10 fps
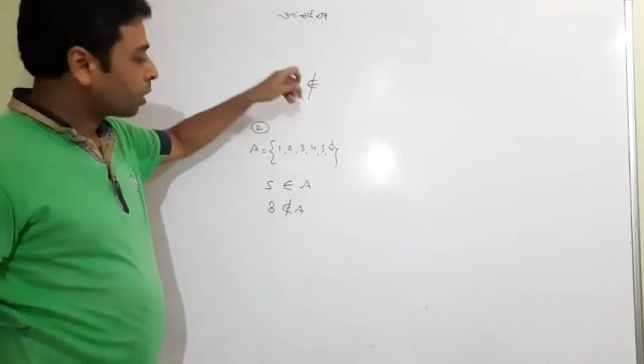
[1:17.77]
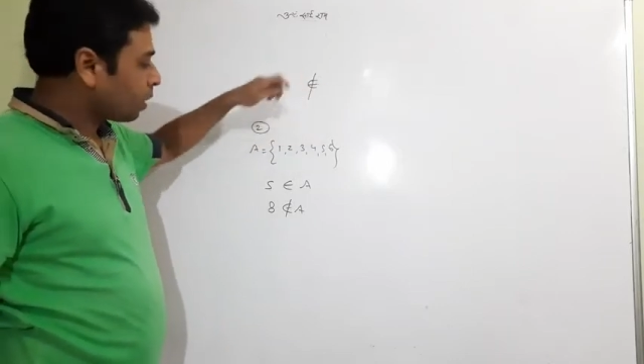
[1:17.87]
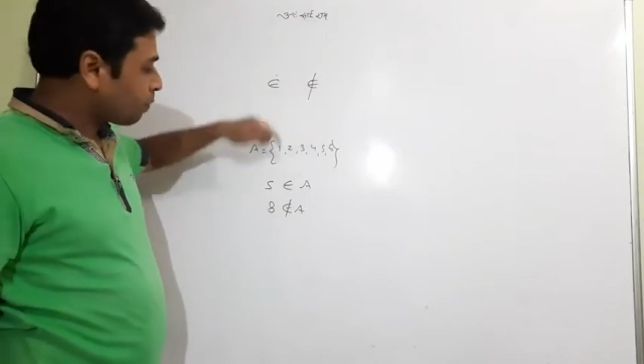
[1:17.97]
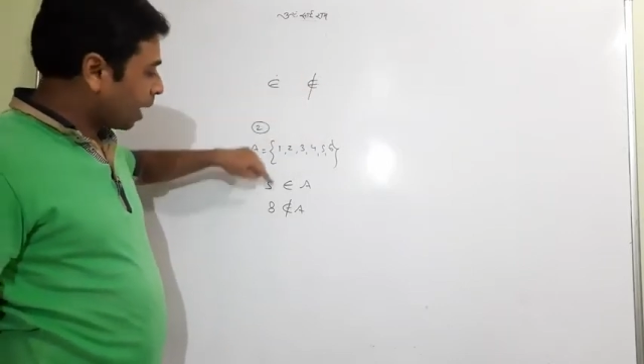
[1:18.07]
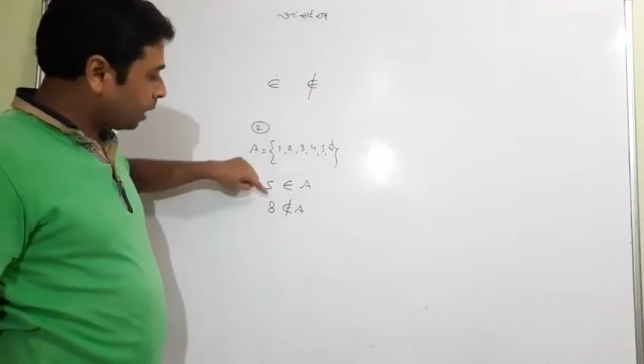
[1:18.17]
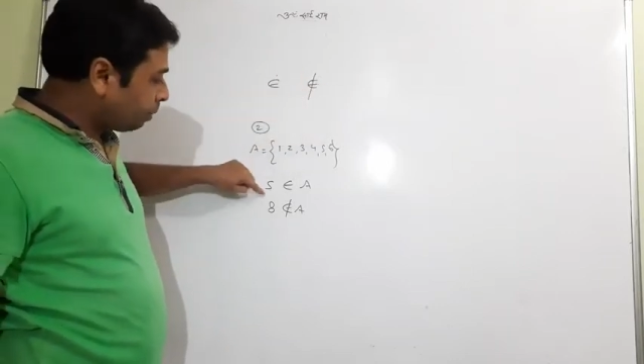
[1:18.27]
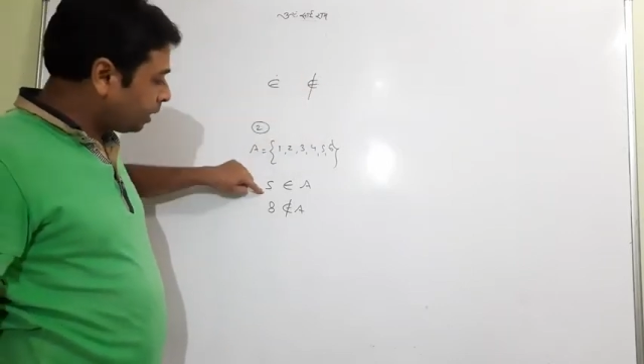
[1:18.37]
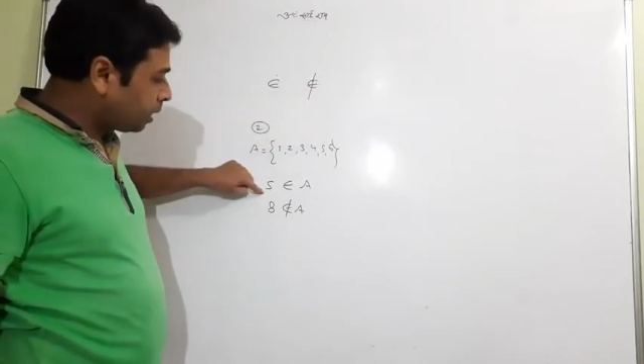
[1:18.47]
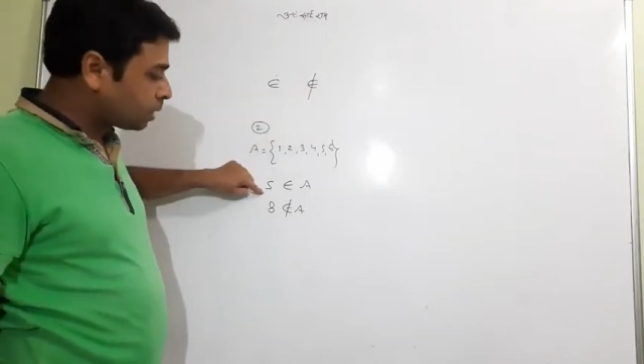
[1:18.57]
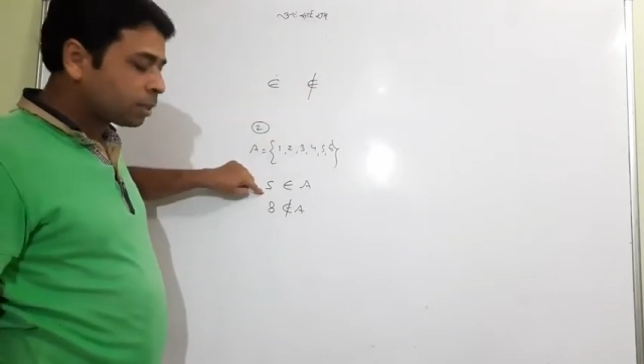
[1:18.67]
If
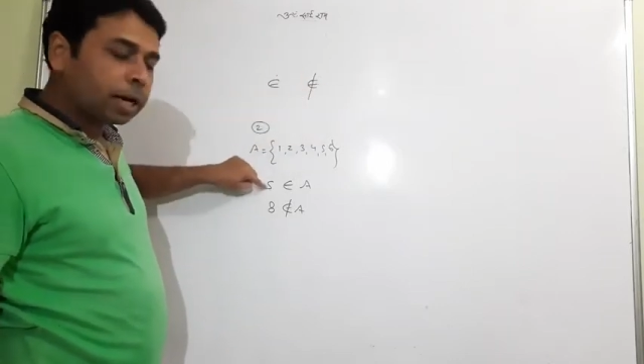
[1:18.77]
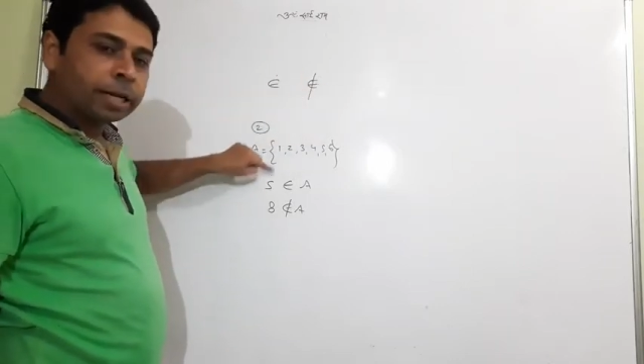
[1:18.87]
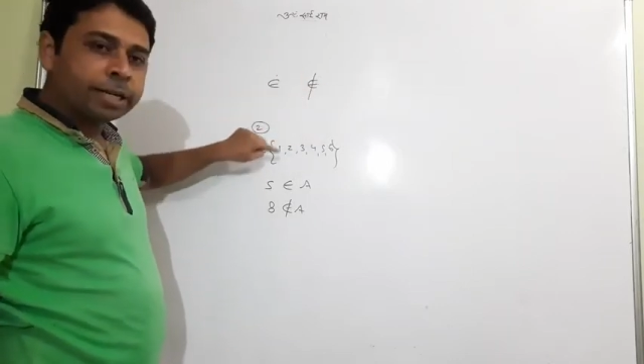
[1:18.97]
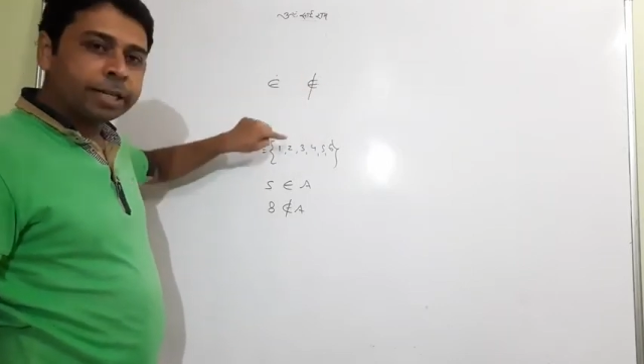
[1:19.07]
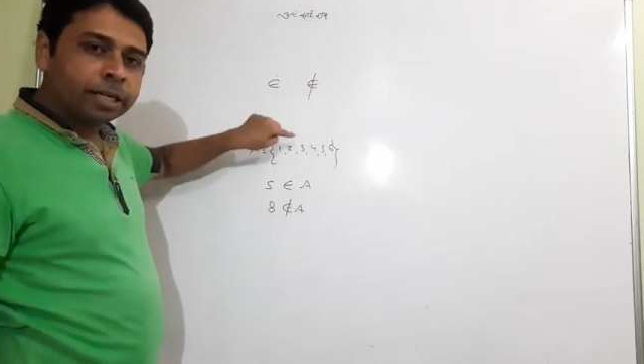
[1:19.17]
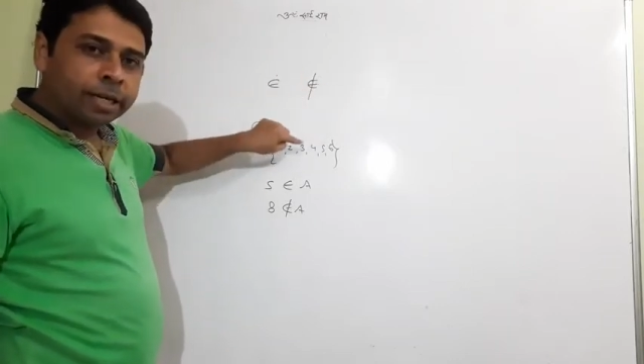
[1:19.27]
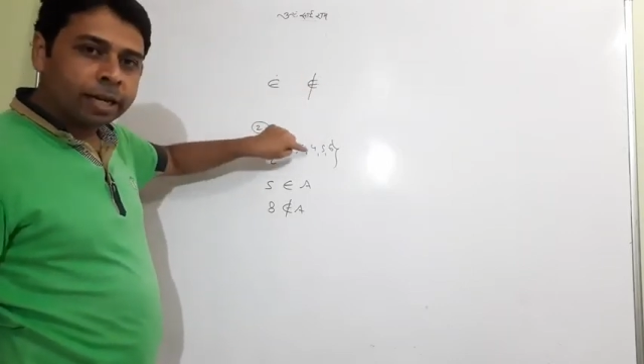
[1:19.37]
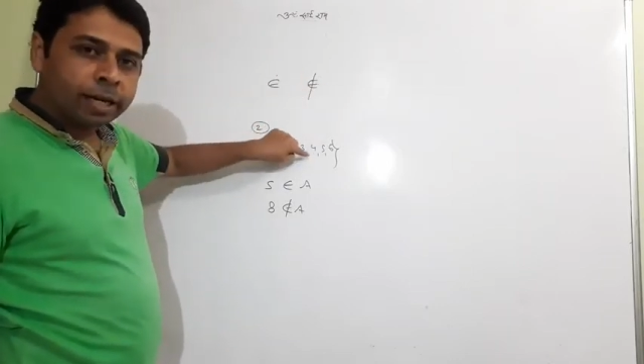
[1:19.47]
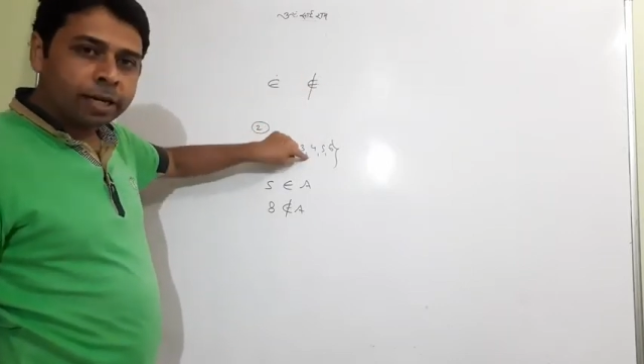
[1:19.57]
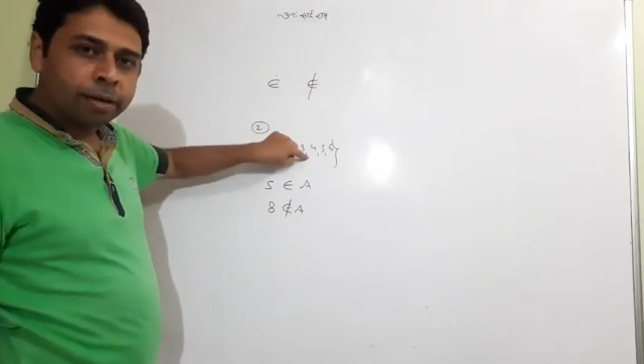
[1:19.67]
element is containing
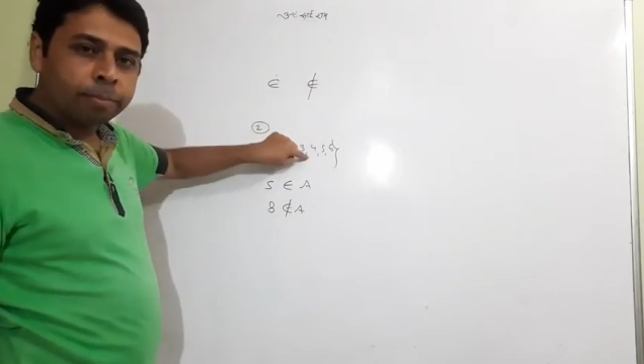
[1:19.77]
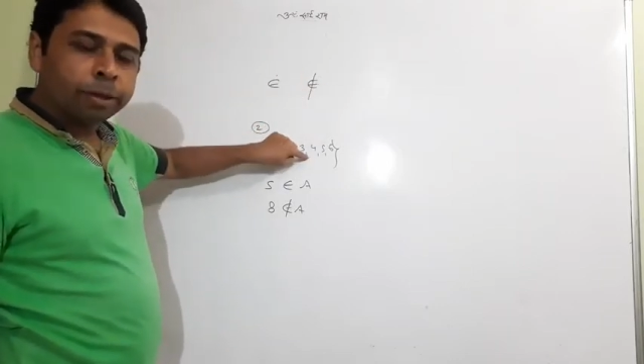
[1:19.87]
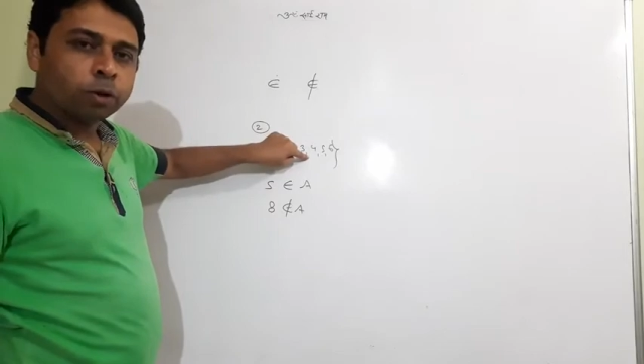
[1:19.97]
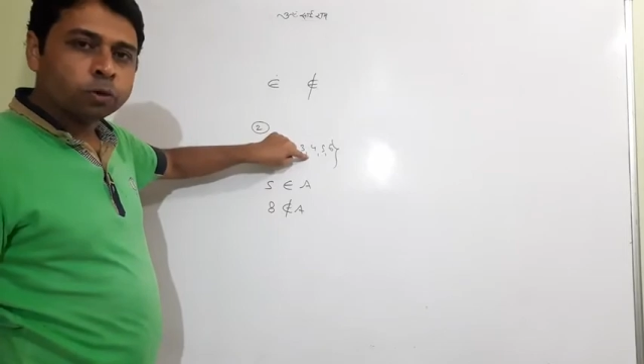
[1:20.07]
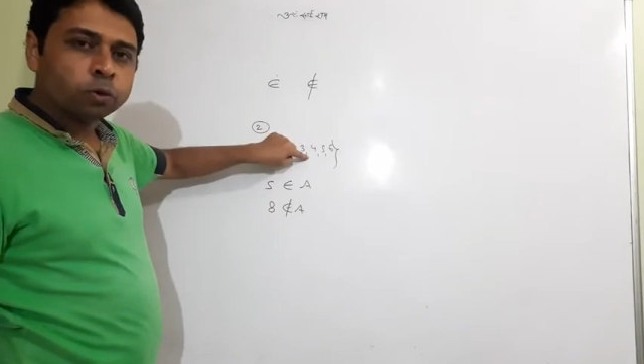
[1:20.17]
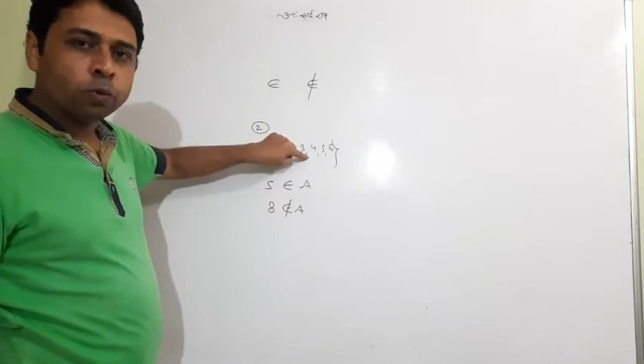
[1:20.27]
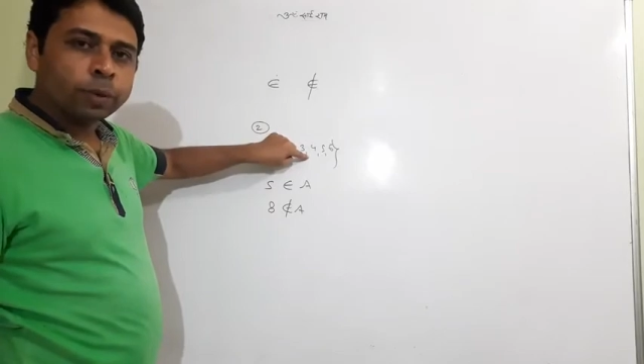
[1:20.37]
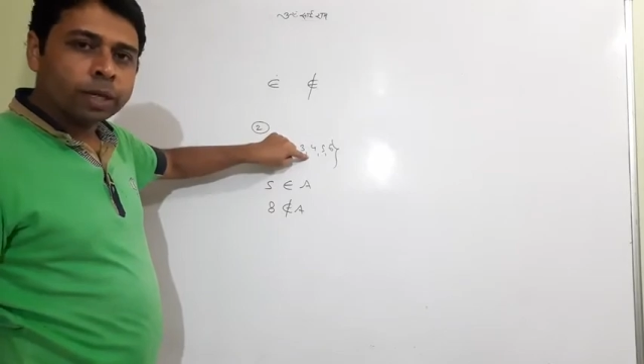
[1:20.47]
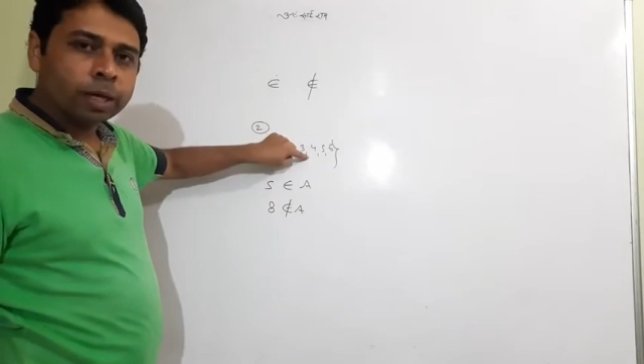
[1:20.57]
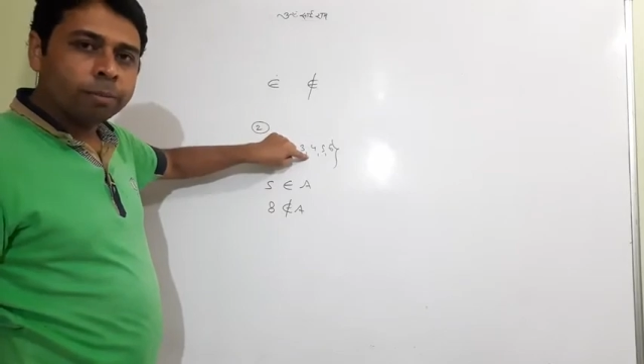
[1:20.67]
A, belongs to
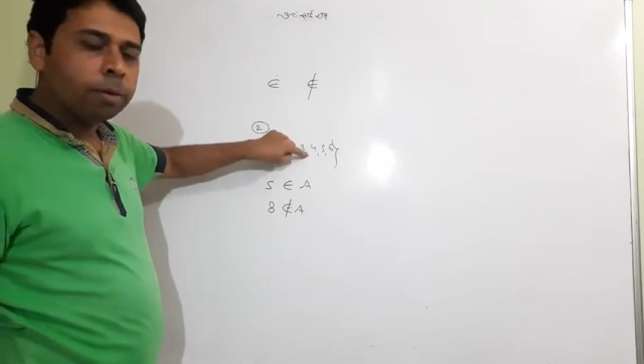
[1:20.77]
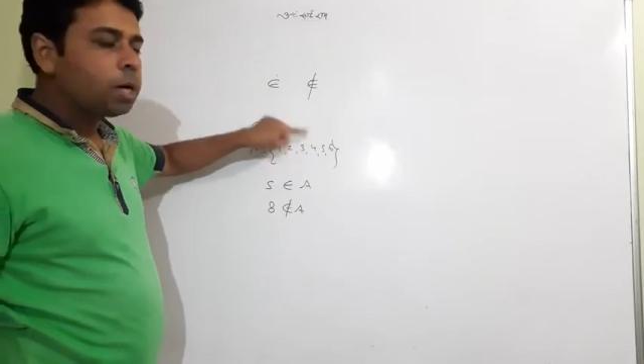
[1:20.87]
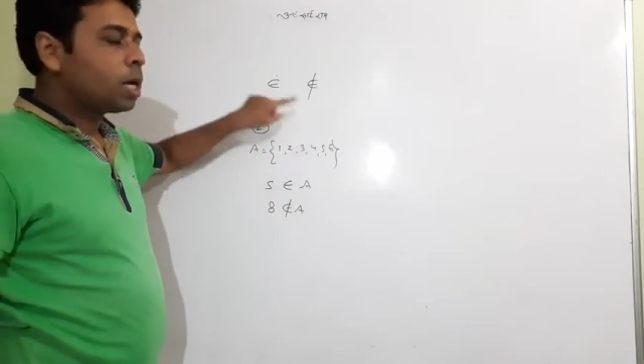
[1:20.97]
will come.